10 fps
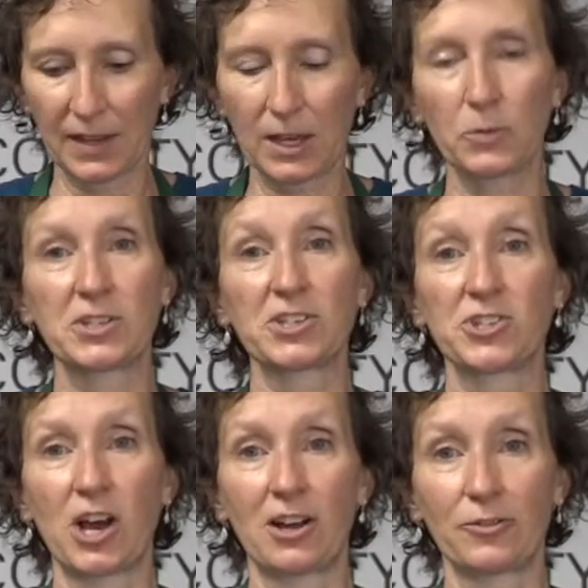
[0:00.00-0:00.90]
it would
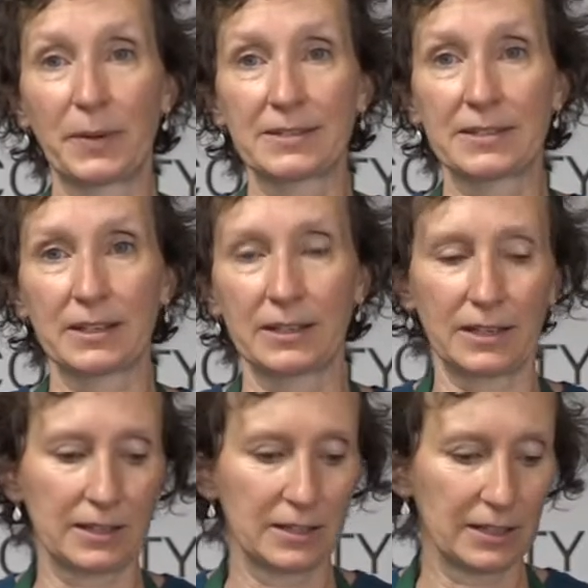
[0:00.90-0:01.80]
dissolve
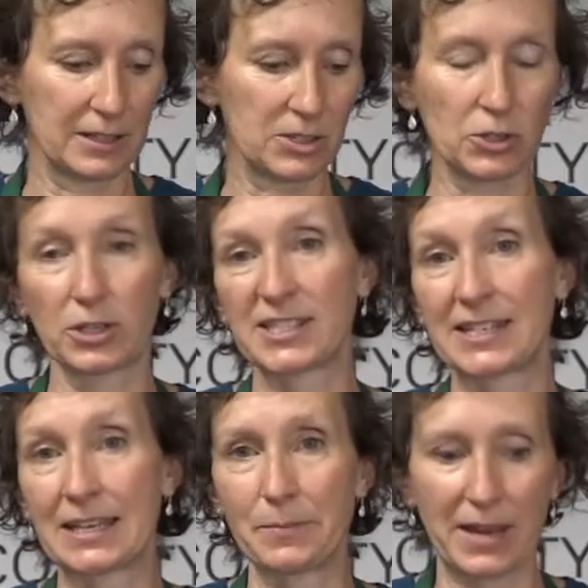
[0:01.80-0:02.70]
basically into a
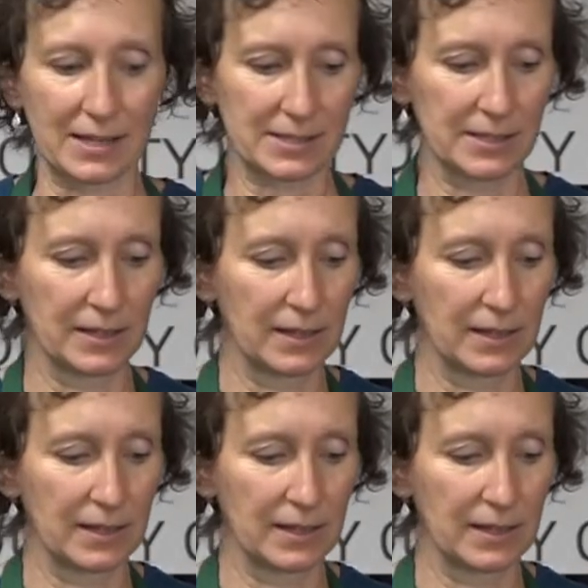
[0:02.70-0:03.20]
sticky mess.